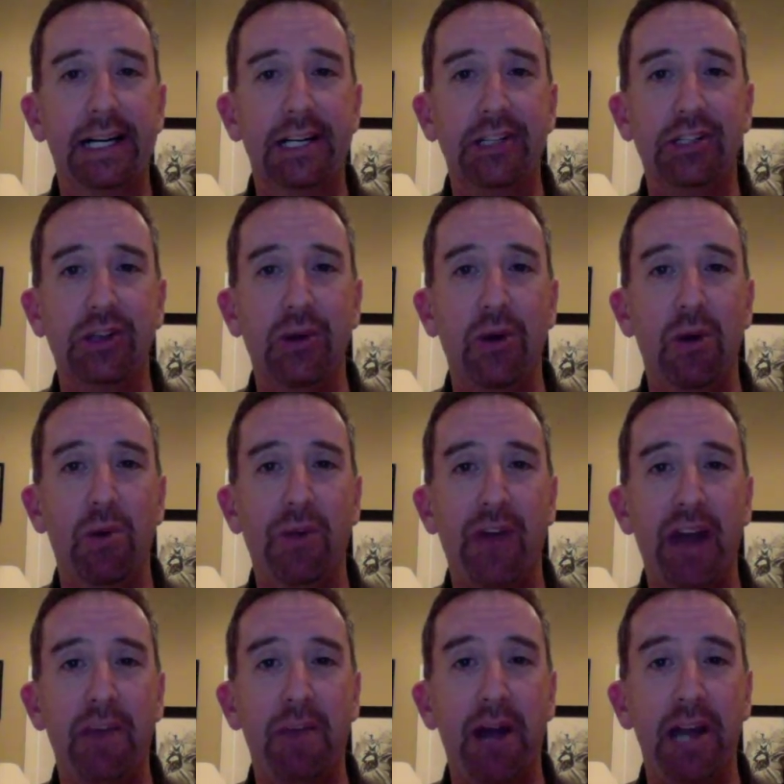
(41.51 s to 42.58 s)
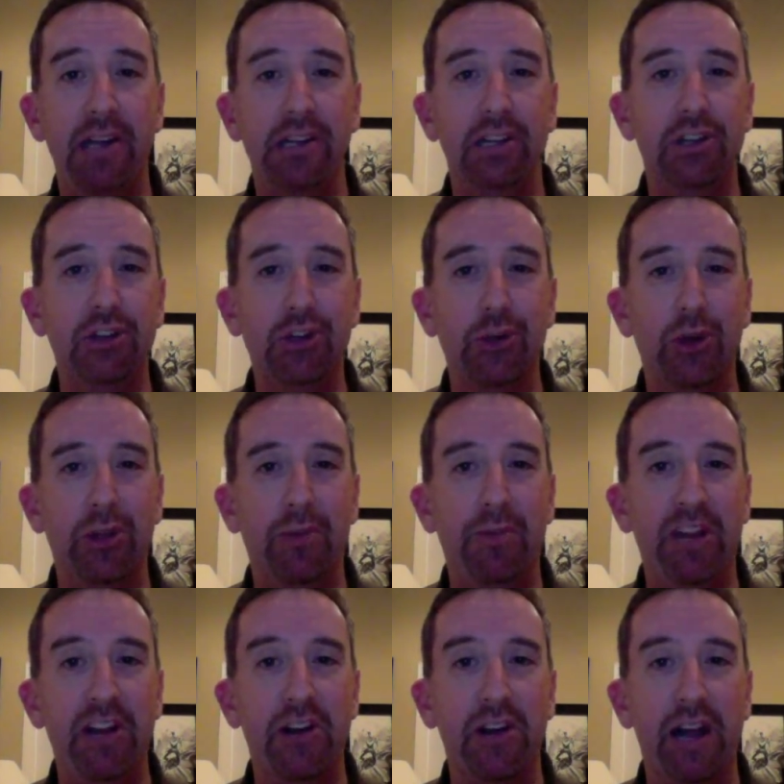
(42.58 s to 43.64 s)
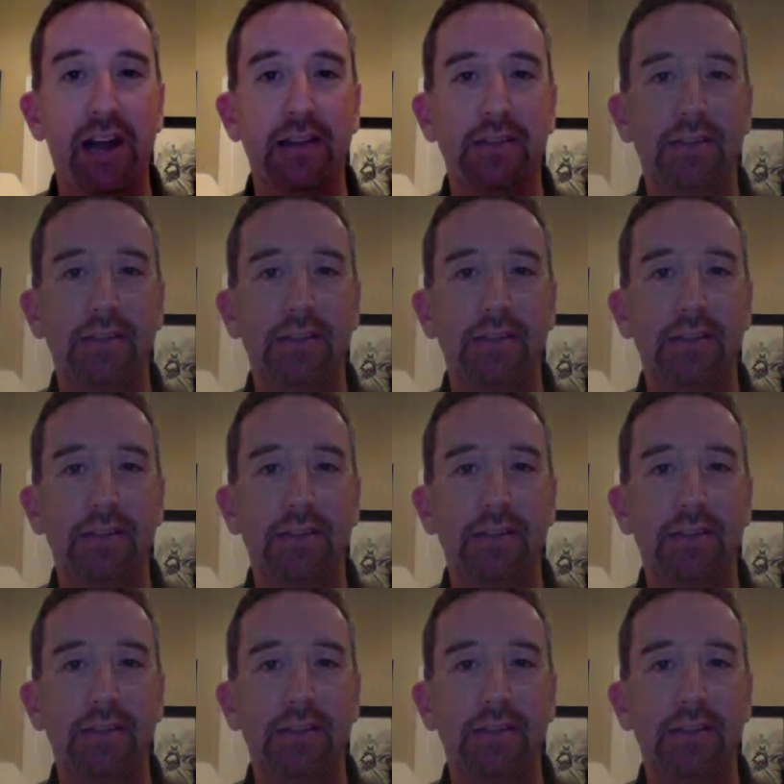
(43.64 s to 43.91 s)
So with that in mind, enjoy the videocast.